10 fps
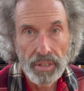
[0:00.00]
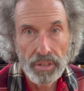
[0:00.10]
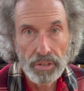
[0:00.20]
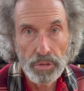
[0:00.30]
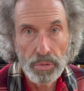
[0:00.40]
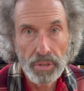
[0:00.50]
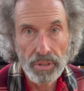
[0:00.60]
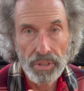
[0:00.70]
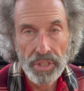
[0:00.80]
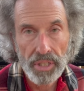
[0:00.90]
you
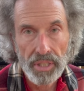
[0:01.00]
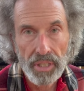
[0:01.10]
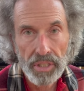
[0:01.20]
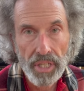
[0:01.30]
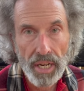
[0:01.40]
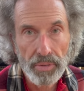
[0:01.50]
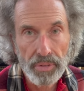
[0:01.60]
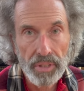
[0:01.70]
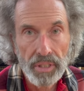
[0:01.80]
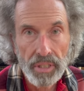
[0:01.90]
elicit
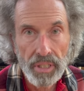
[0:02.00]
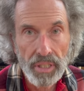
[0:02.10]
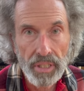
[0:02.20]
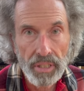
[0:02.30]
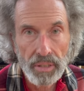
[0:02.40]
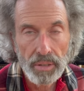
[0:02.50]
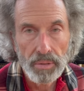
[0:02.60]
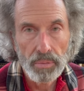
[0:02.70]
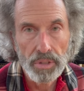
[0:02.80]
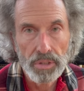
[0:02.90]
sound, E,
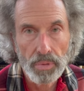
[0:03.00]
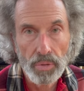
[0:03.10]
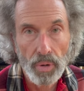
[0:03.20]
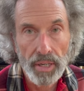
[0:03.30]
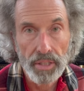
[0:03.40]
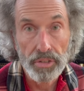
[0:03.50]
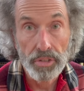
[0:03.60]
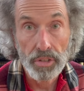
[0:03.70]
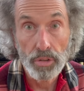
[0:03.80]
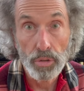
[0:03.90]
which requires
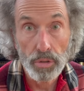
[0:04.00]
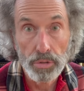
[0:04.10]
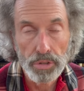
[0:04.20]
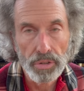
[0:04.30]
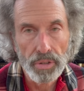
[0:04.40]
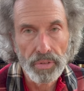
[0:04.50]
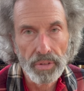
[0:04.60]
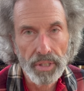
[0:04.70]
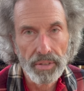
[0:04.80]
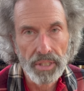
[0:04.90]
closure of the
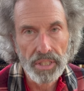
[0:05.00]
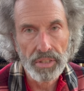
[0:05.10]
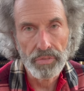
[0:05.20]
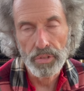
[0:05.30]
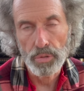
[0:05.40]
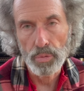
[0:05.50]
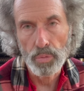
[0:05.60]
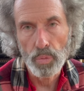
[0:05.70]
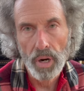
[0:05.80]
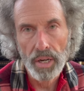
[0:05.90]
larynx. If you
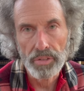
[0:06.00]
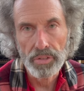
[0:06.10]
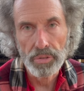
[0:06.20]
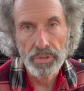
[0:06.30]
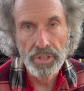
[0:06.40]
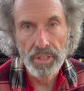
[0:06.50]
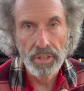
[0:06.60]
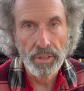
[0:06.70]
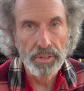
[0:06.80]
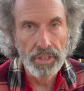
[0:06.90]
want to see the
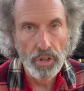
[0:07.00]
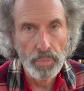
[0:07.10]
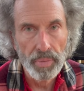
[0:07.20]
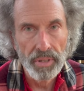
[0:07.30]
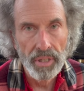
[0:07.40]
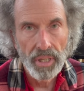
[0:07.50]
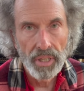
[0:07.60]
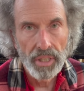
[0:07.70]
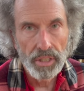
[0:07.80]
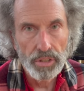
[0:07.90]
larynx open,
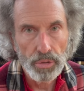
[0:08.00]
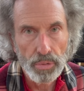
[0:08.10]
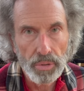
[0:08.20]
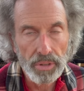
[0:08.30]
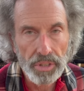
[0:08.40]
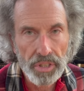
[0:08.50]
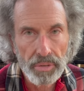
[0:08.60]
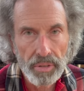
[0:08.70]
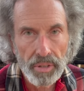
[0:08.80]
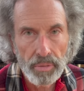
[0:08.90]
you elicit
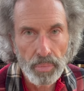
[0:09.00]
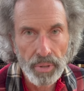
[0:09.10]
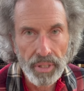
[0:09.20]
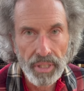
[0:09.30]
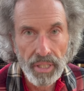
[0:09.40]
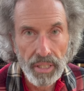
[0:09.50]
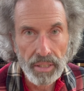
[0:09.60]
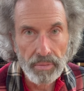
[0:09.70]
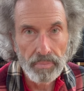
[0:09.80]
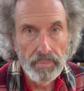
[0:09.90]
breathing
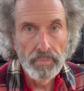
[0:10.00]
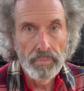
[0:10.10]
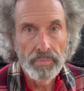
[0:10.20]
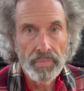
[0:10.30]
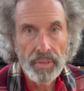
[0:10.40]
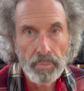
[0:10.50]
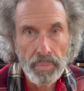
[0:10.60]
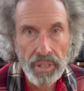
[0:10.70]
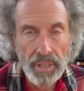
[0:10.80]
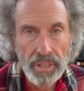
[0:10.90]
in,
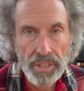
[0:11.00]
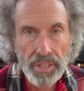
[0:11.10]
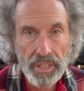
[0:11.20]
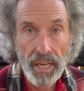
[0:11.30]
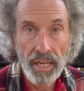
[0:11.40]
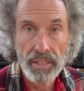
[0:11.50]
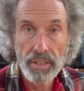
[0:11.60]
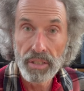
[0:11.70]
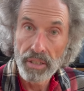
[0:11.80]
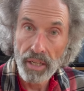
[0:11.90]
because
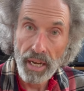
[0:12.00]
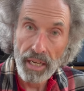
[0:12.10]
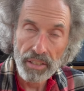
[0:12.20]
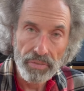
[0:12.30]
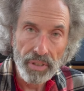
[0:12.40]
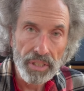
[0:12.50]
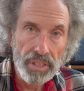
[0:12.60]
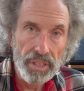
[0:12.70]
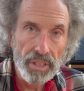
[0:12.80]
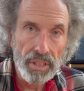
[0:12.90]
that
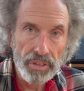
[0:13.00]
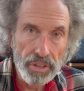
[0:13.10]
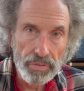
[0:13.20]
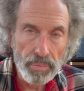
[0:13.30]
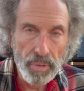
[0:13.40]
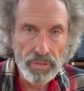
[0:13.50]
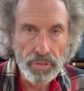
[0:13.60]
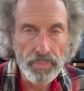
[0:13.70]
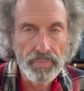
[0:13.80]
activates a different muscle.